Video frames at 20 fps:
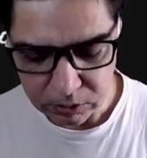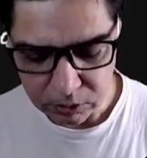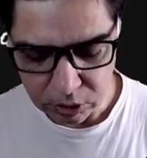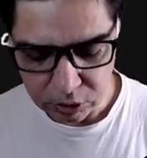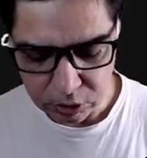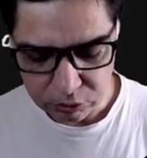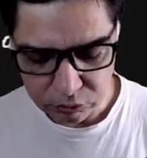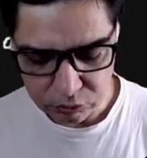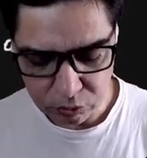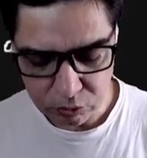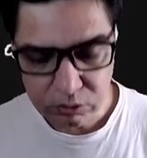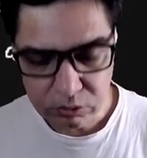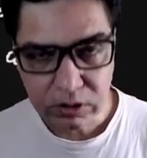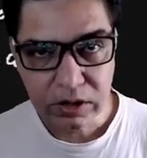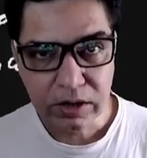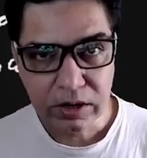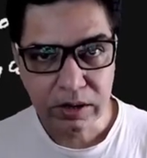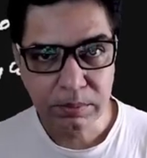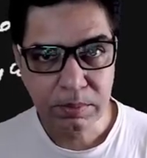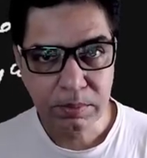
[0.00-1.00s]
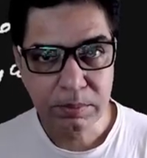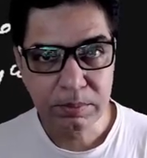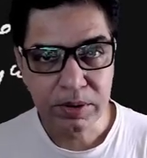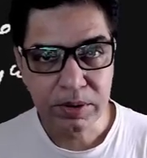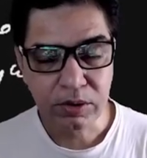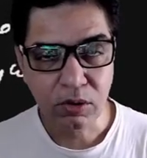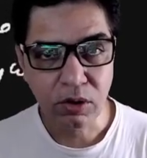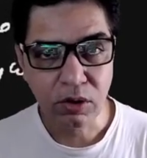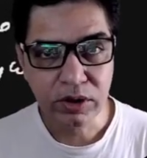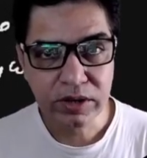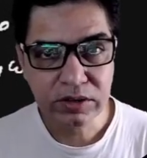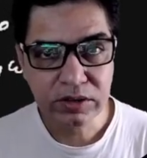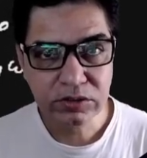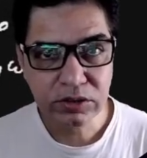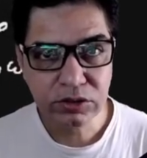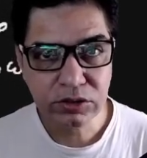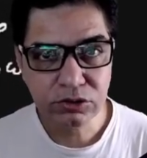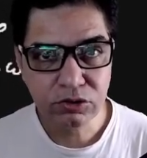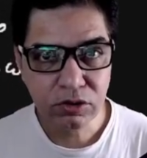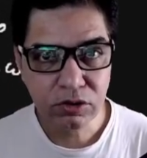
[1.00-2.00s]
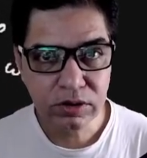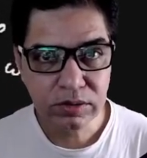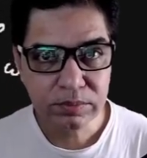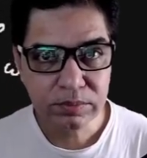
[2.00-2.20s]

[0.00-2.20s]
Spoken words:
So remember, ondansetron,